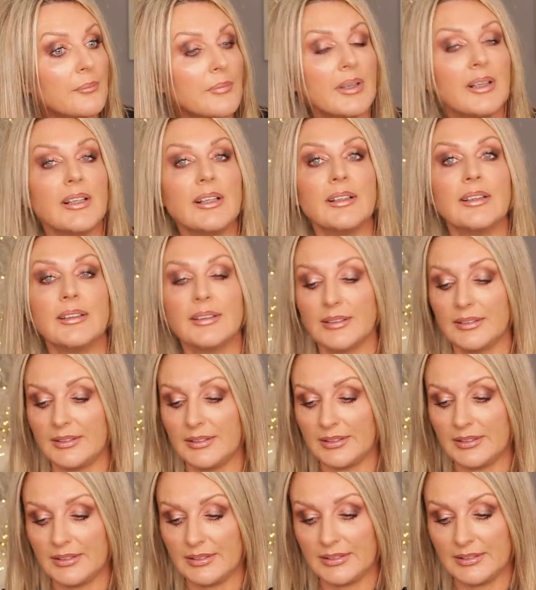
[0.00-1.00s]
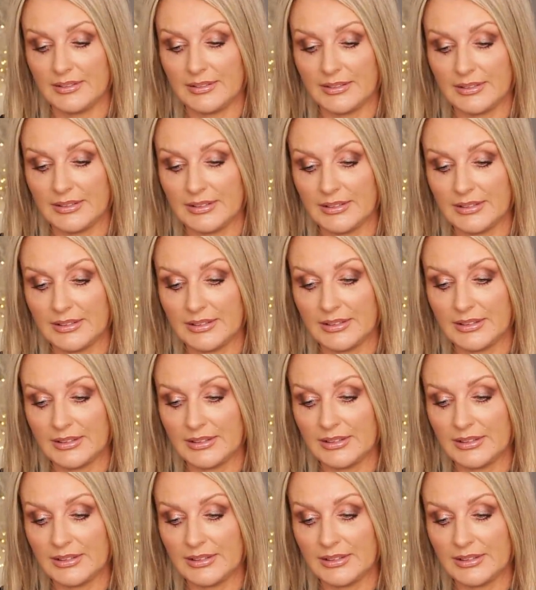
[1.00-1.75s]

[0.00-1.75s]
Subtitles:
[no speech]